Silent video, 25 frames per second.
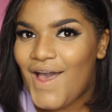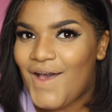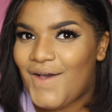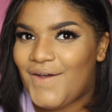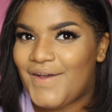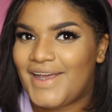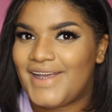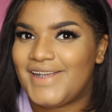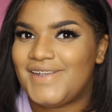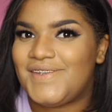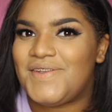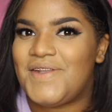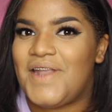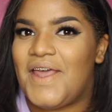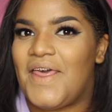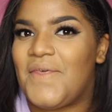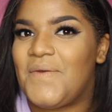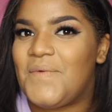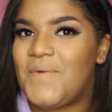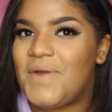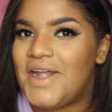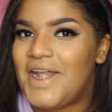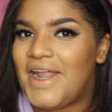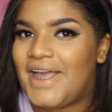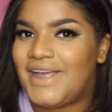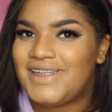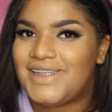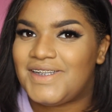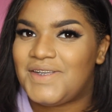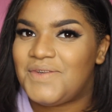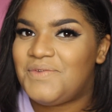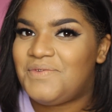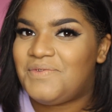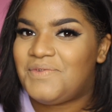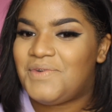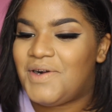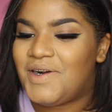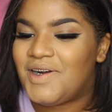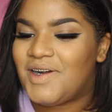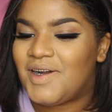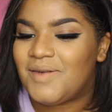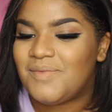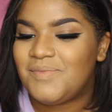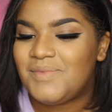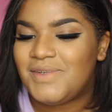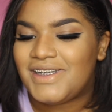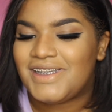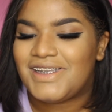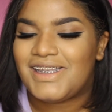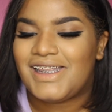Okay, so now that we're nice and
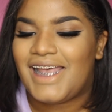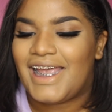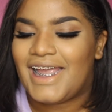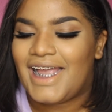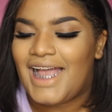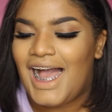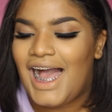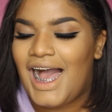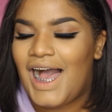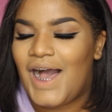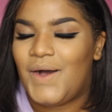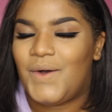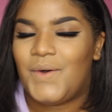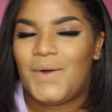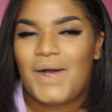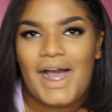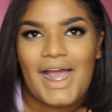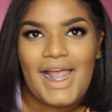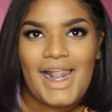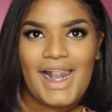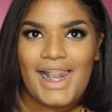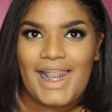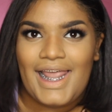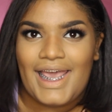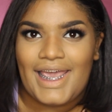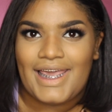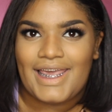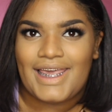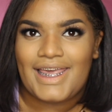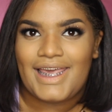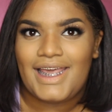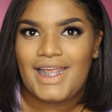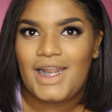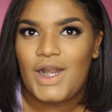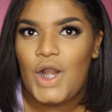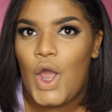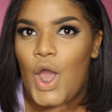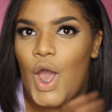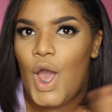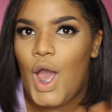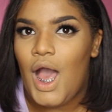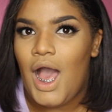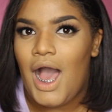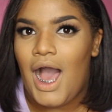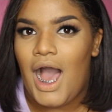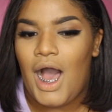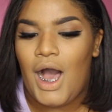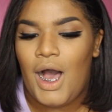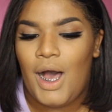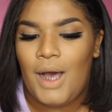warm, just like how I like it,
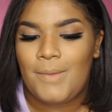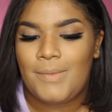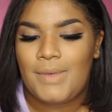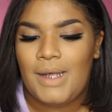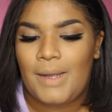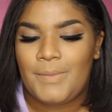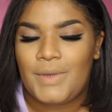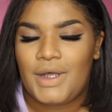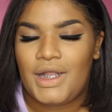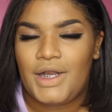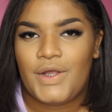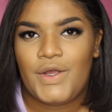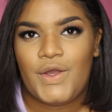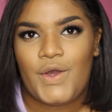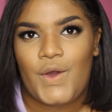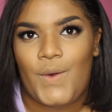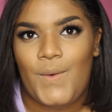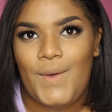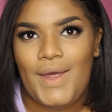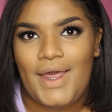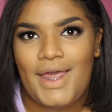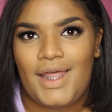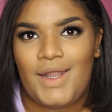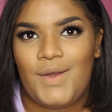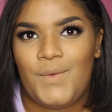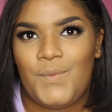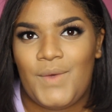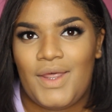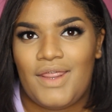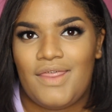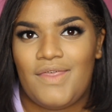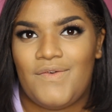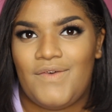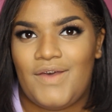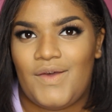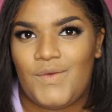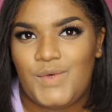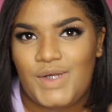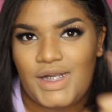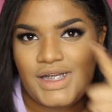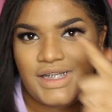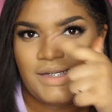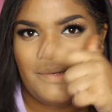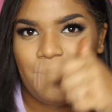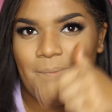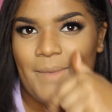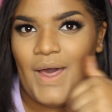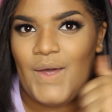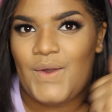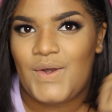I'm going to go in with
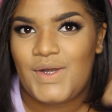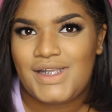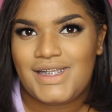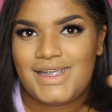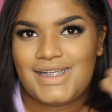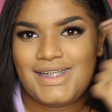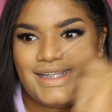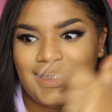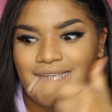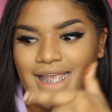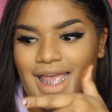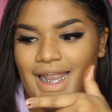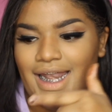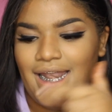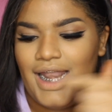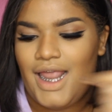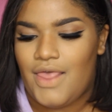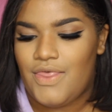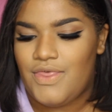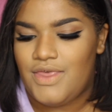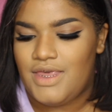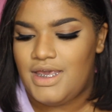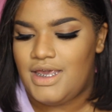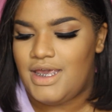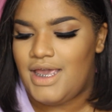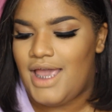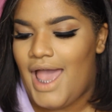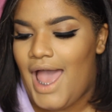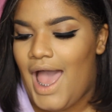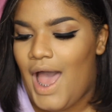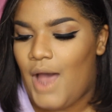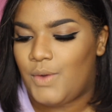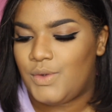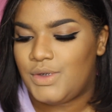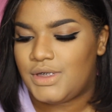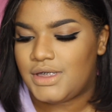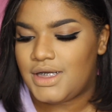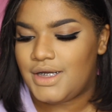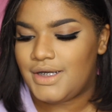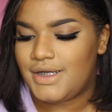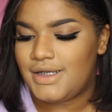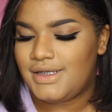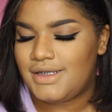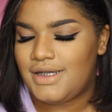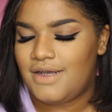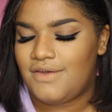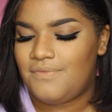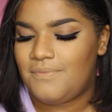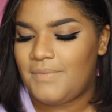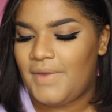foundation powder to set the
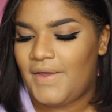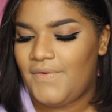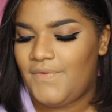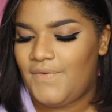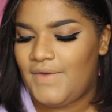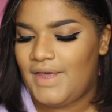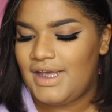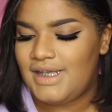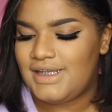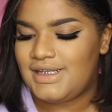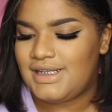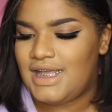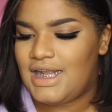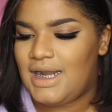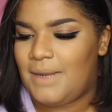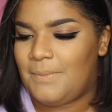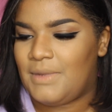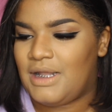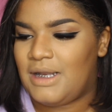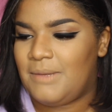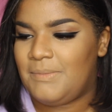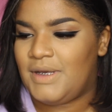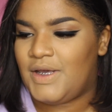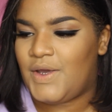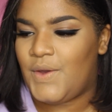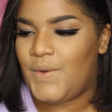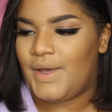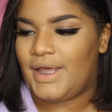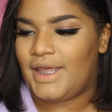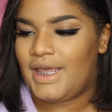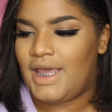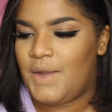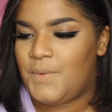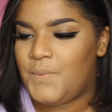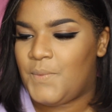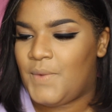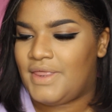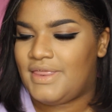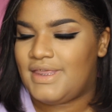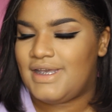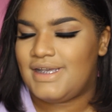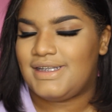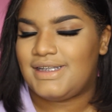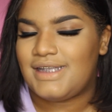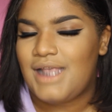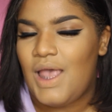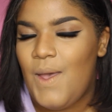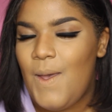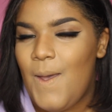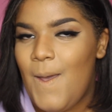outskirts of my face, and I'm going to be going in with
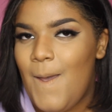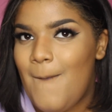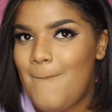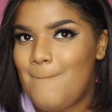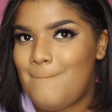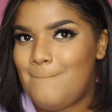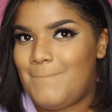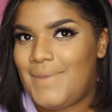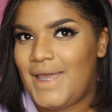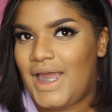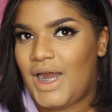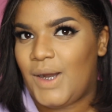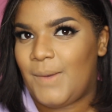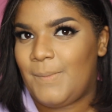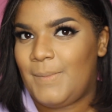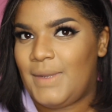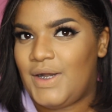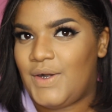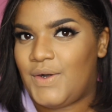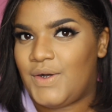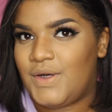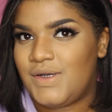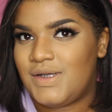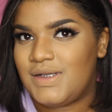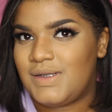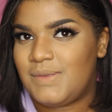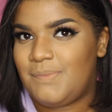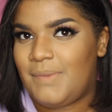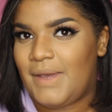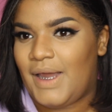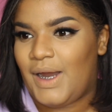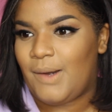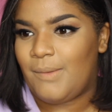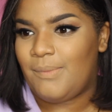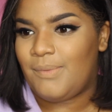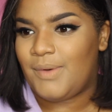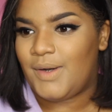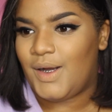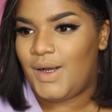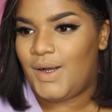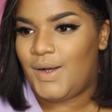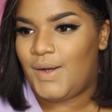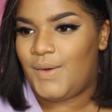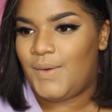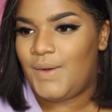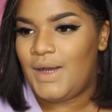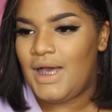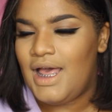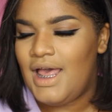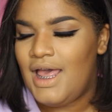this Bare Minerals
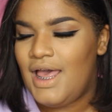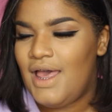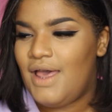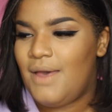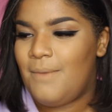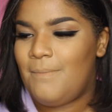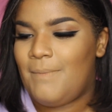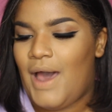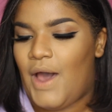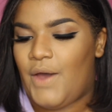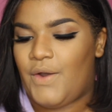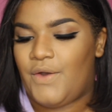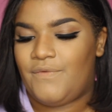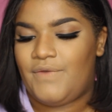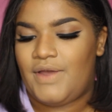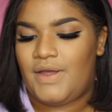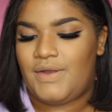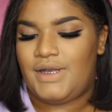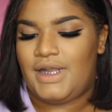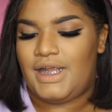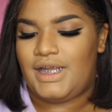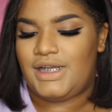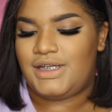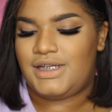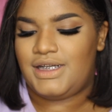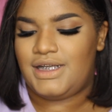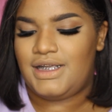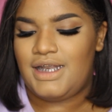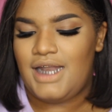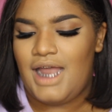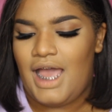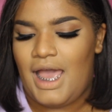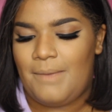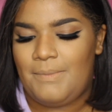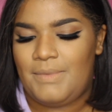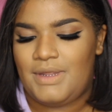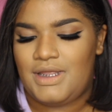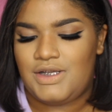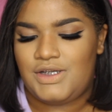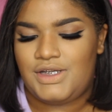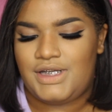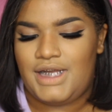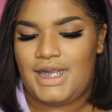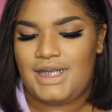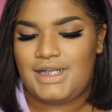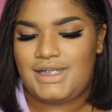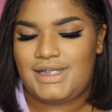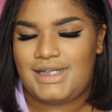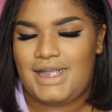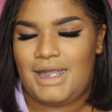BarePro powder foundation. I'm in the
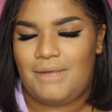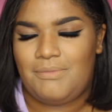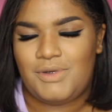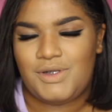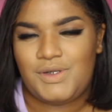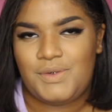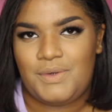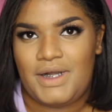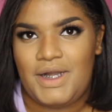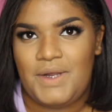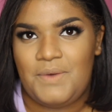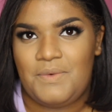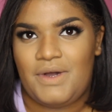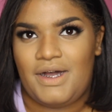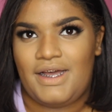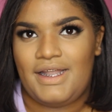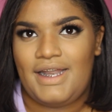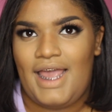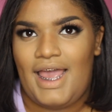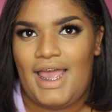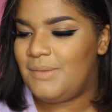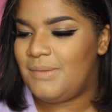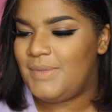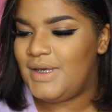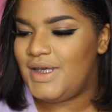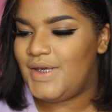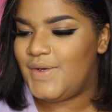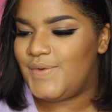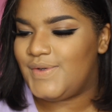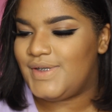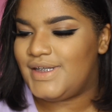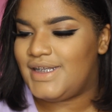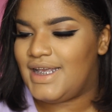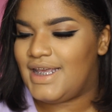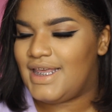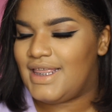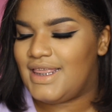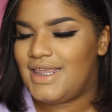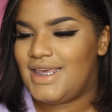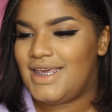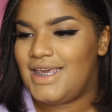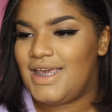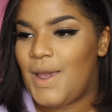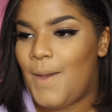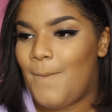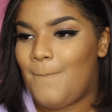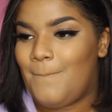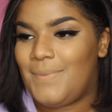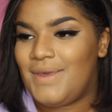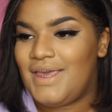shade Sable 21. to be using
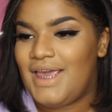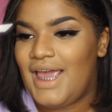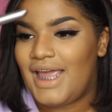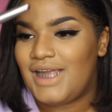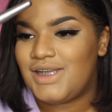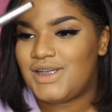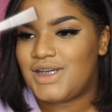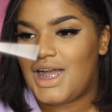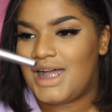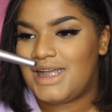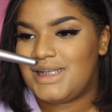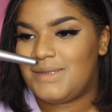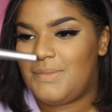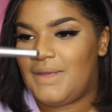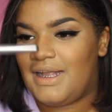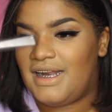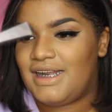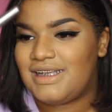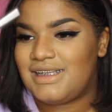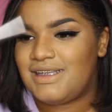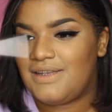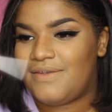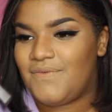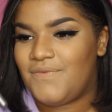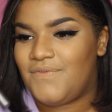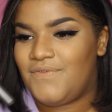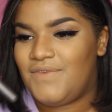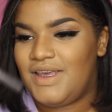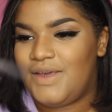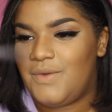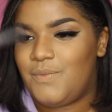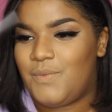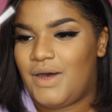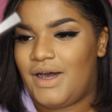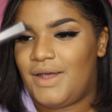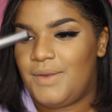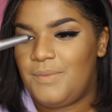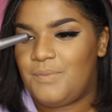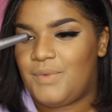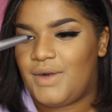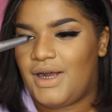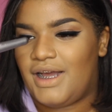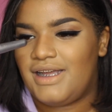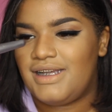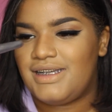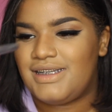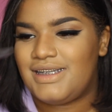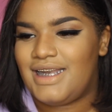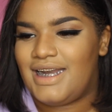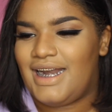the BH Cosmetics V1
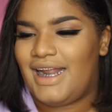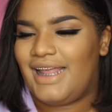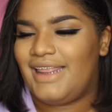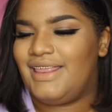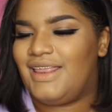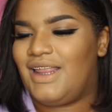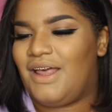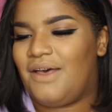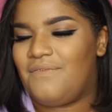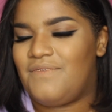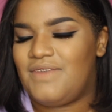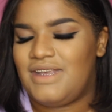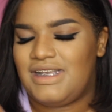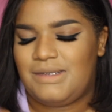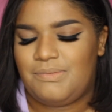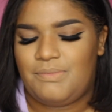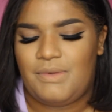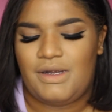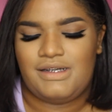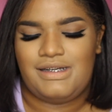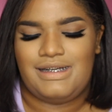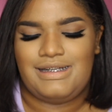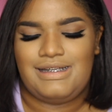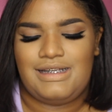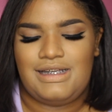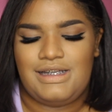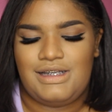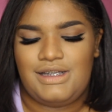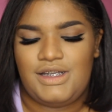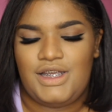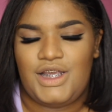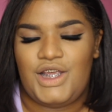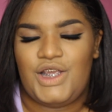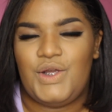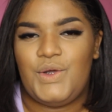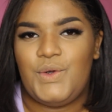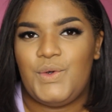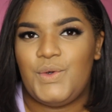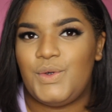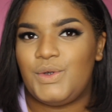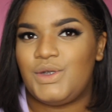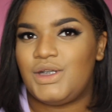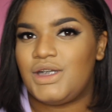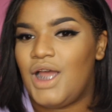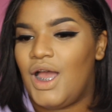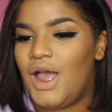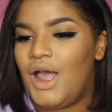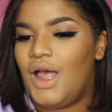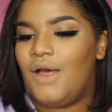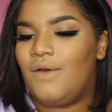brush, and I love this brush. It's this
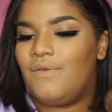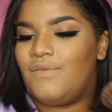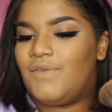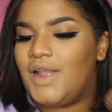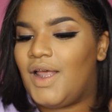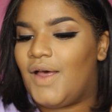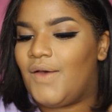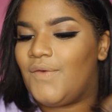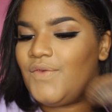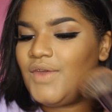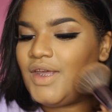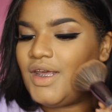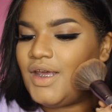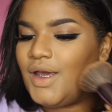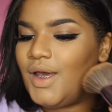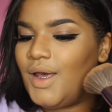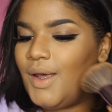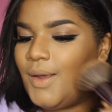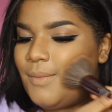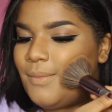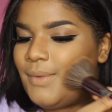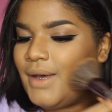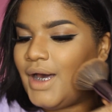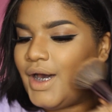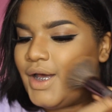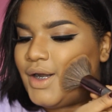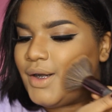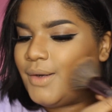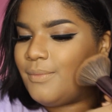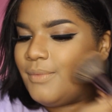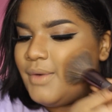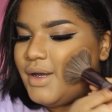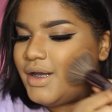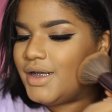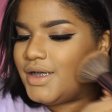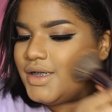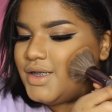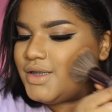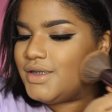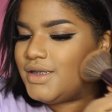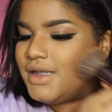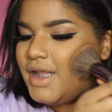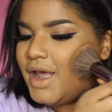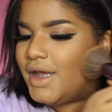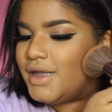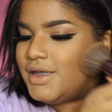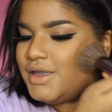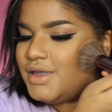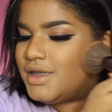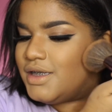huge, fluffy powder brush
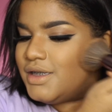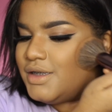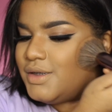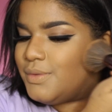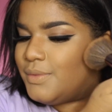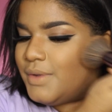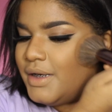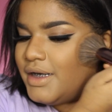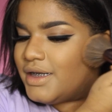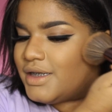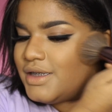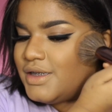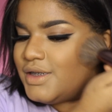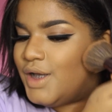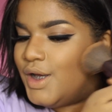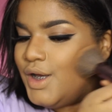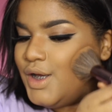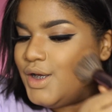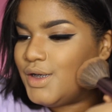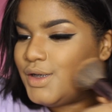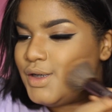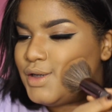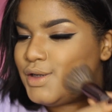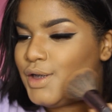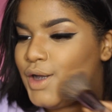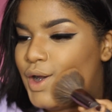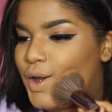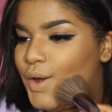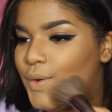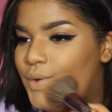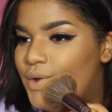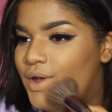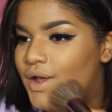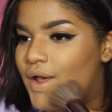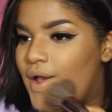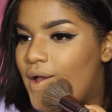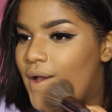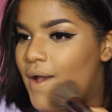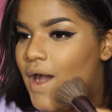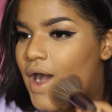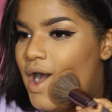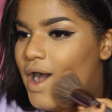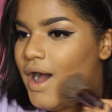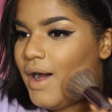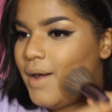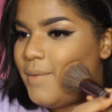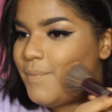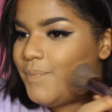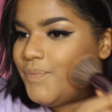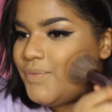that just works. So,
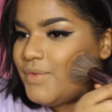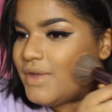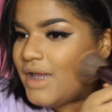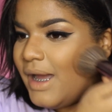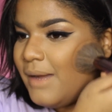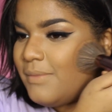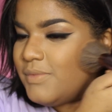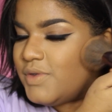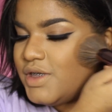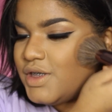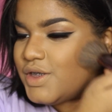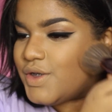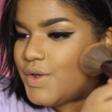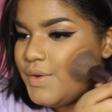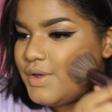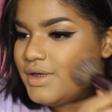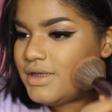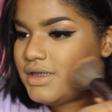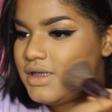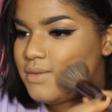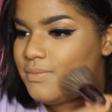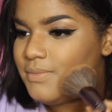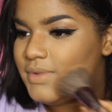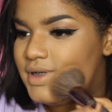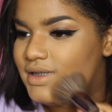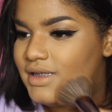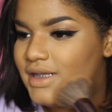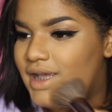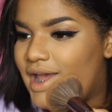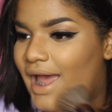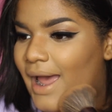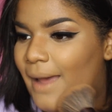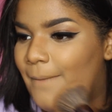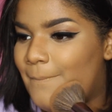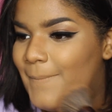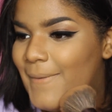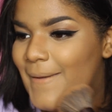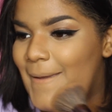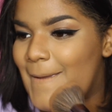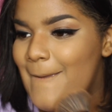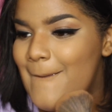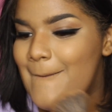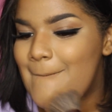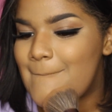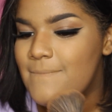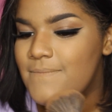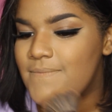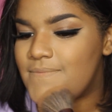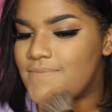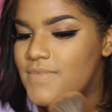I'm just going to be
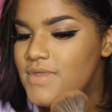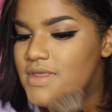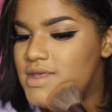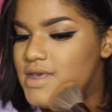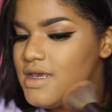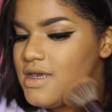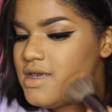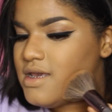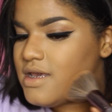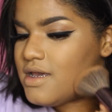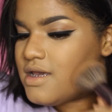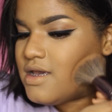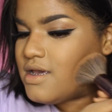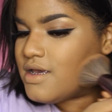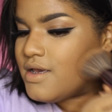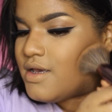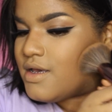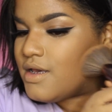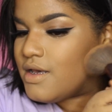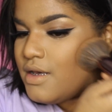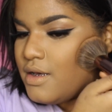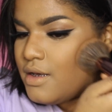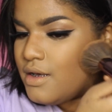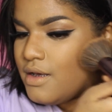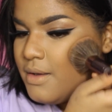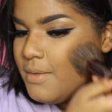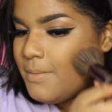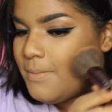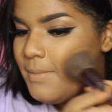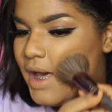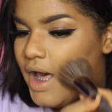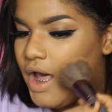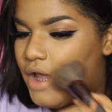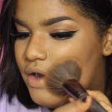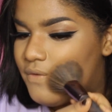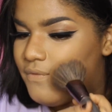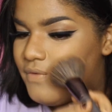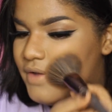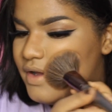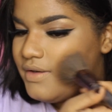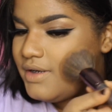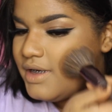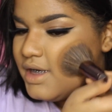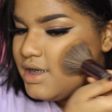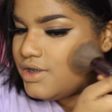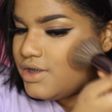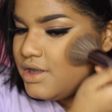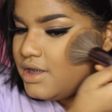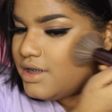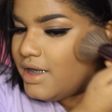tapping the powder
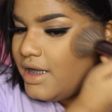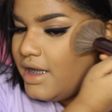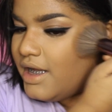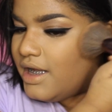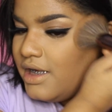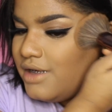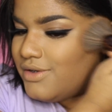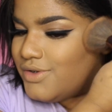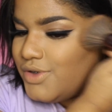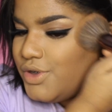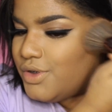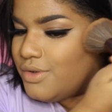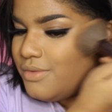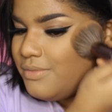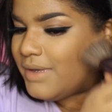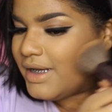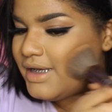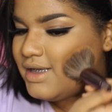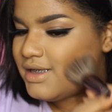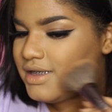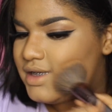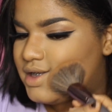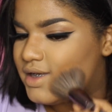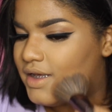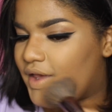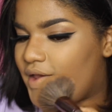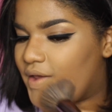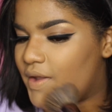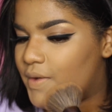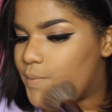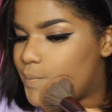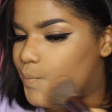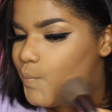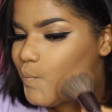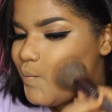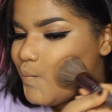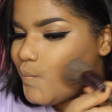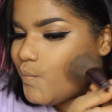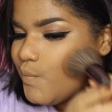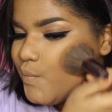foundation into my skin.